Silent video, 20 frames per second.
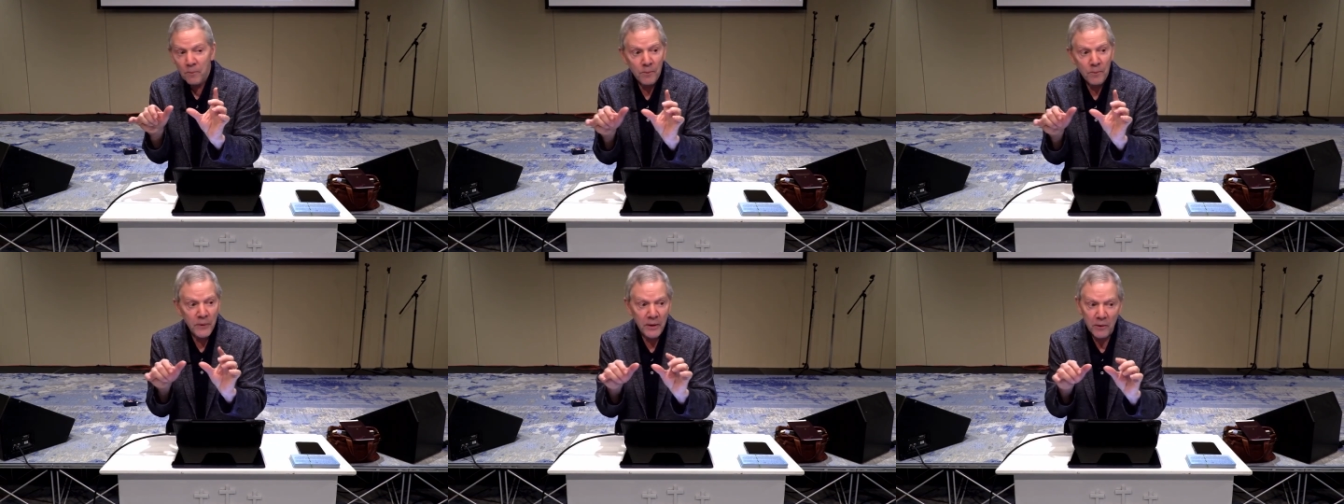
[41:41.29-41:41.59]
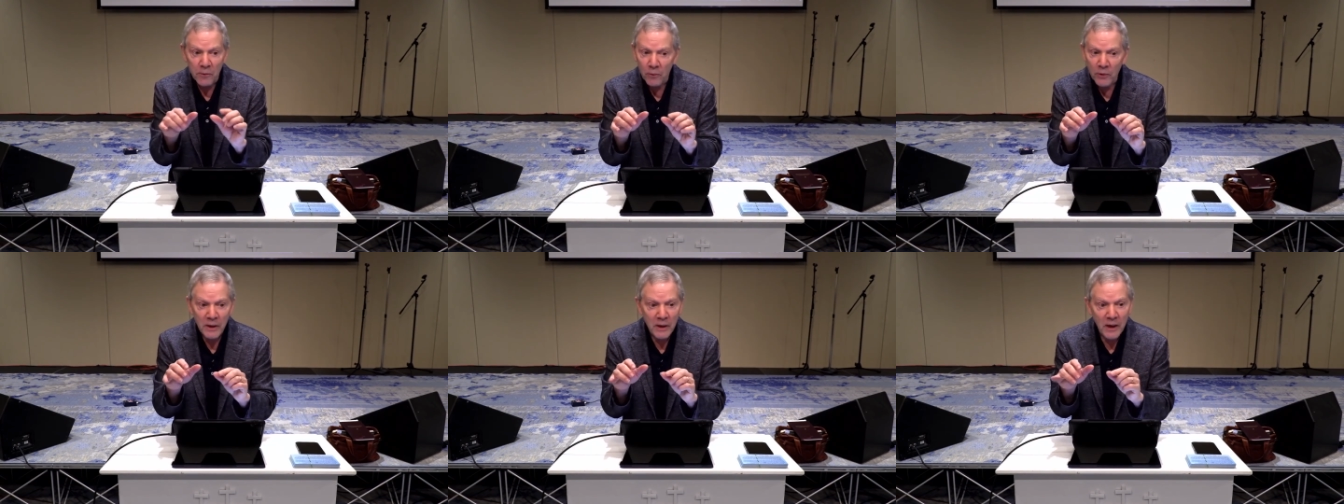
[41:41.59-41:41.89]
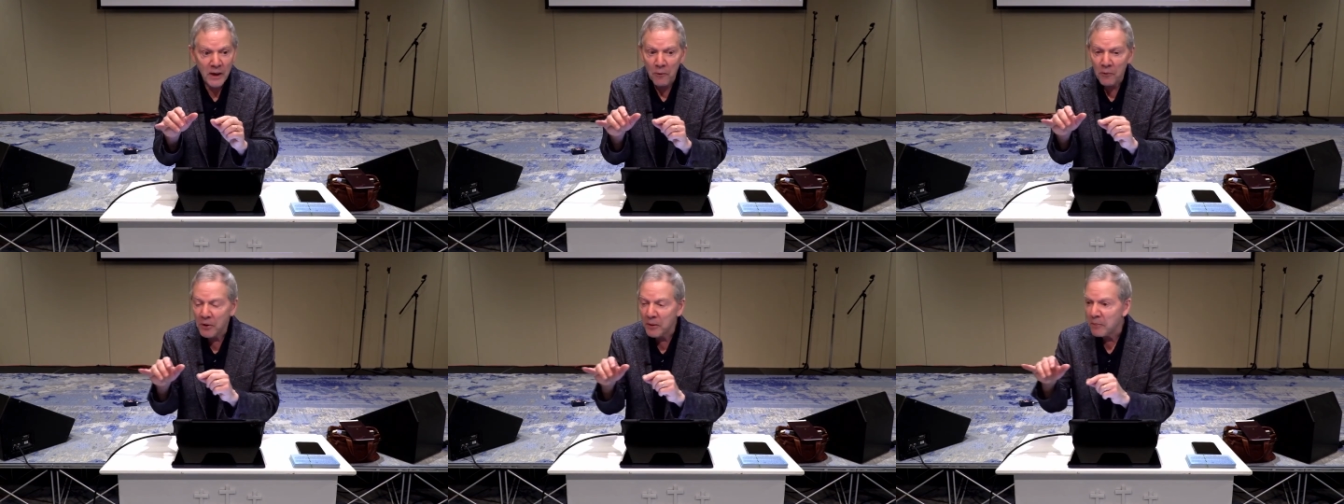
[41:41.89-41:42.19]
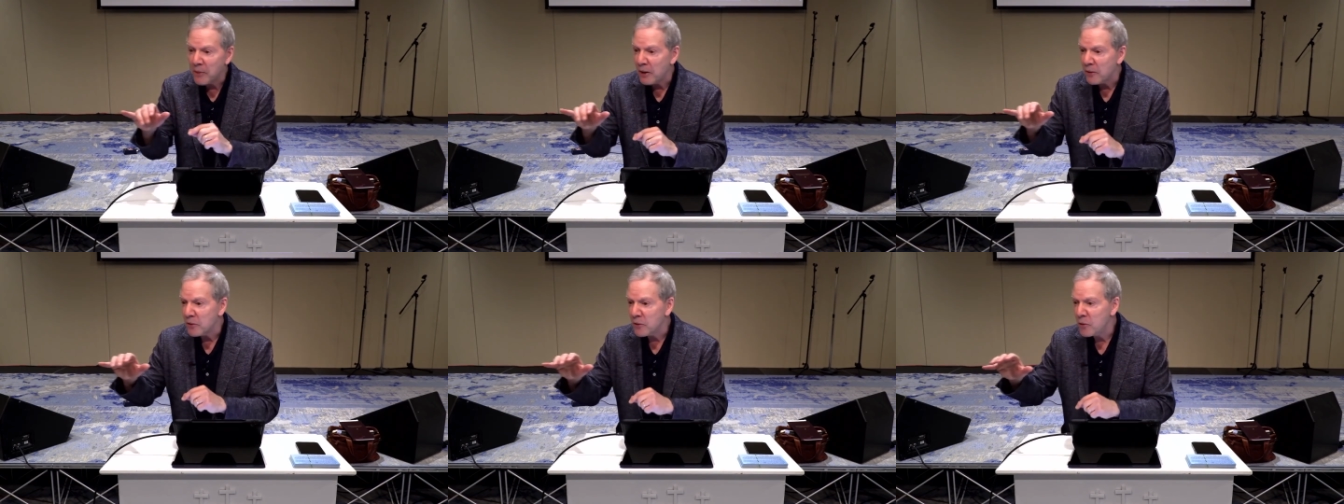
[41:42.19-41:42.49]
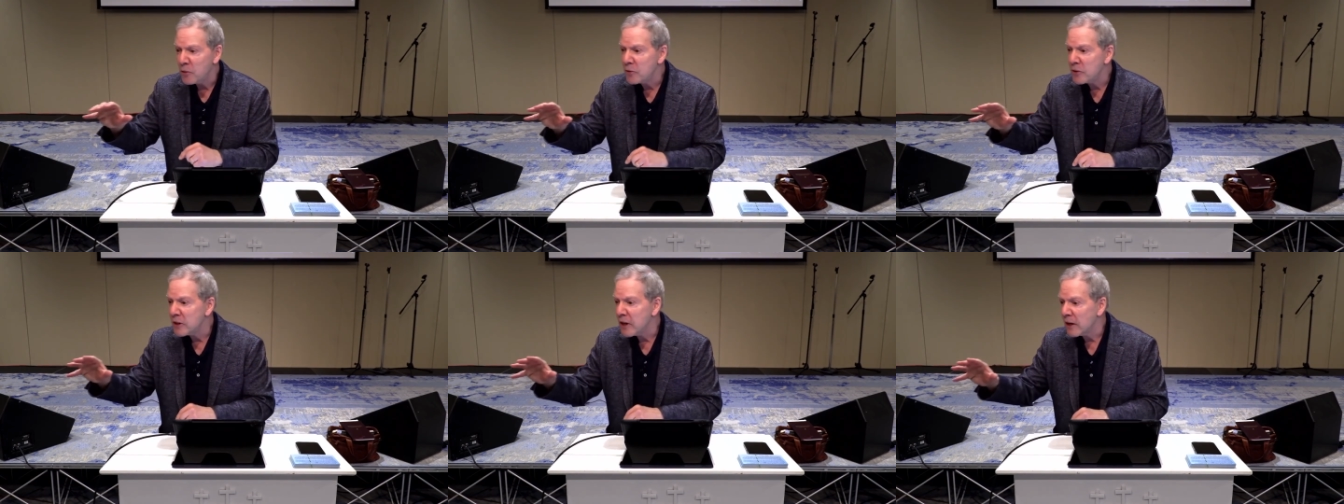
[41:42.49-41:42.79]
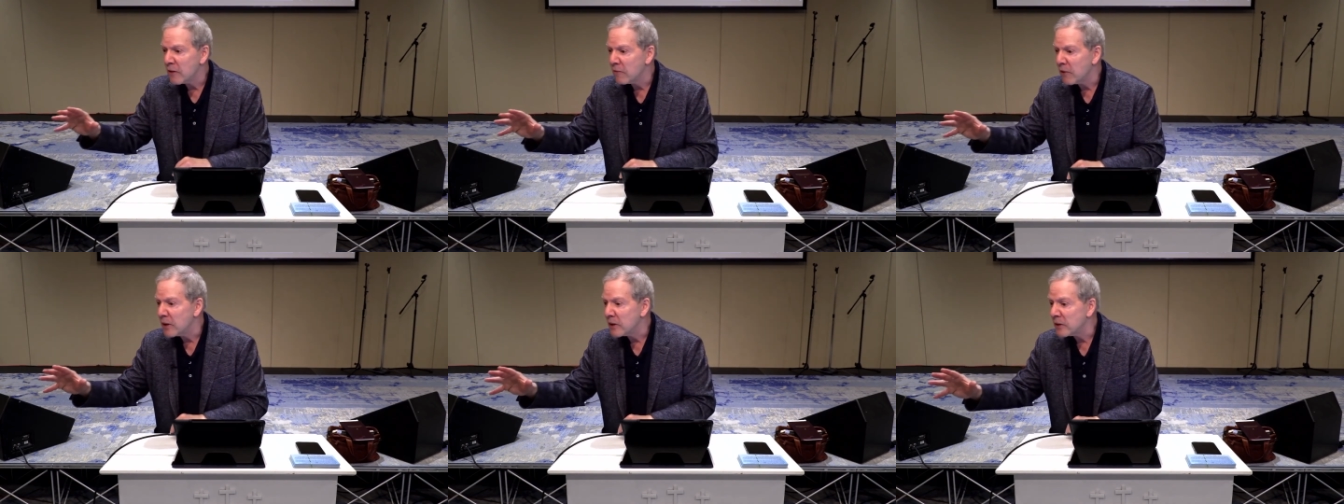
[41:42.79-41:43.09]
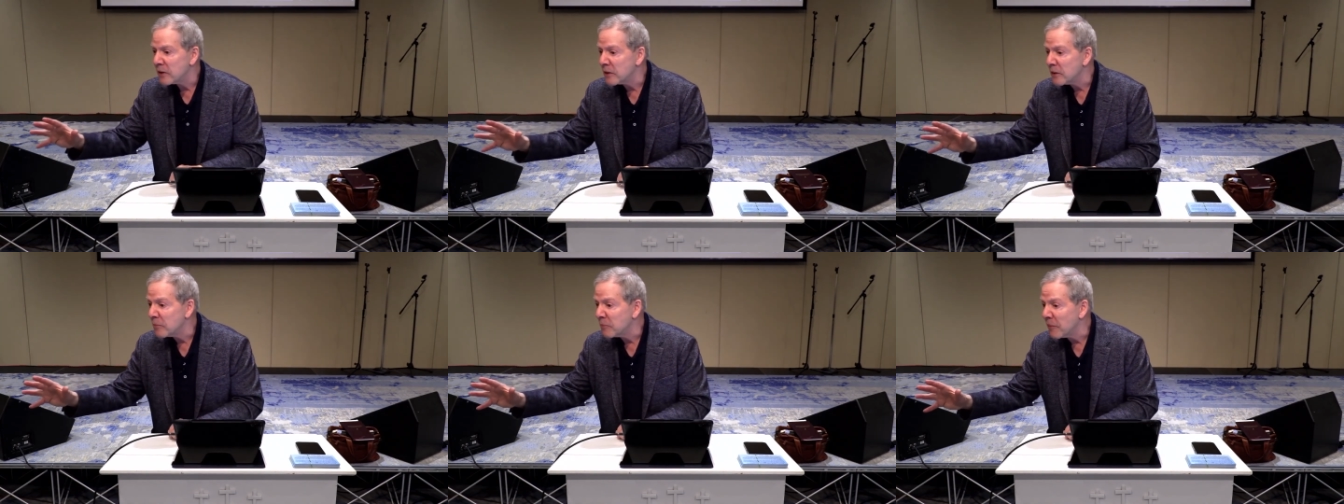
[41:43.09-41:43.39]
but it only goes about 2
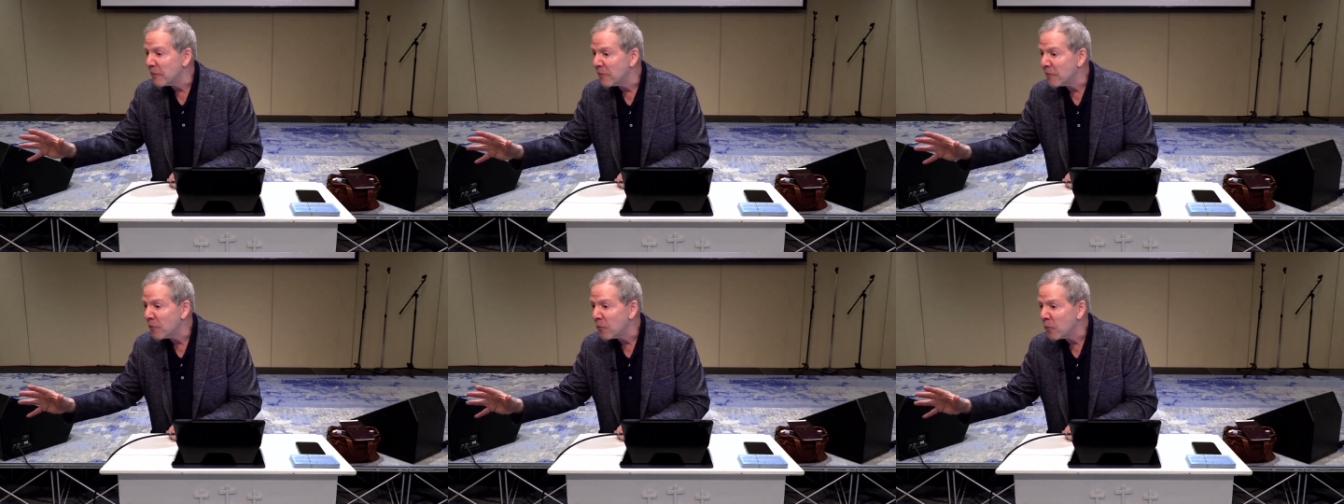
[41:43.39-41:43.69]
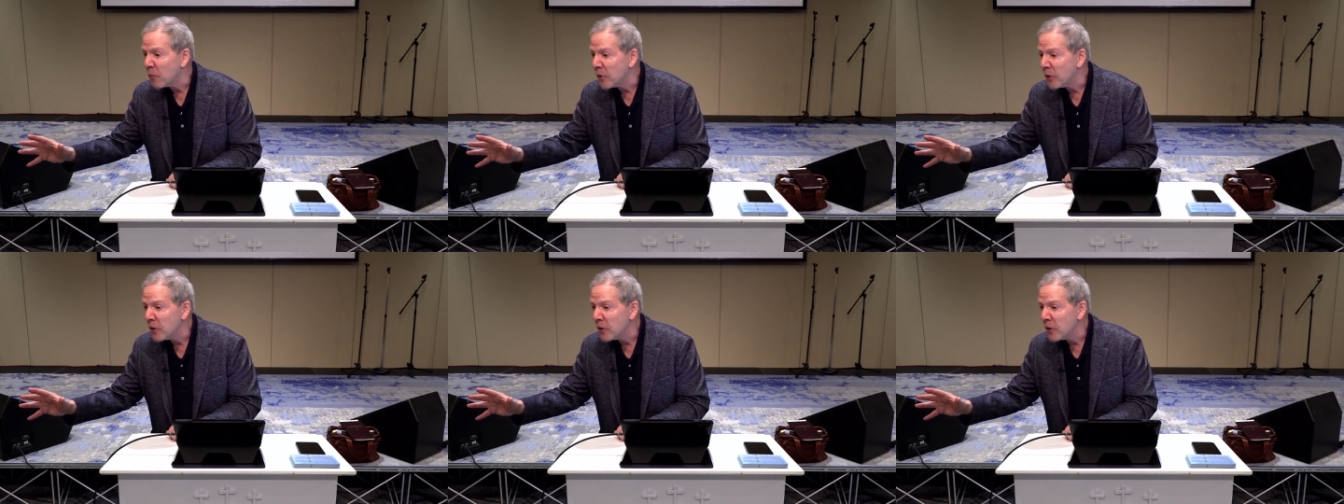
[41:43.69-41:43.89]
generations before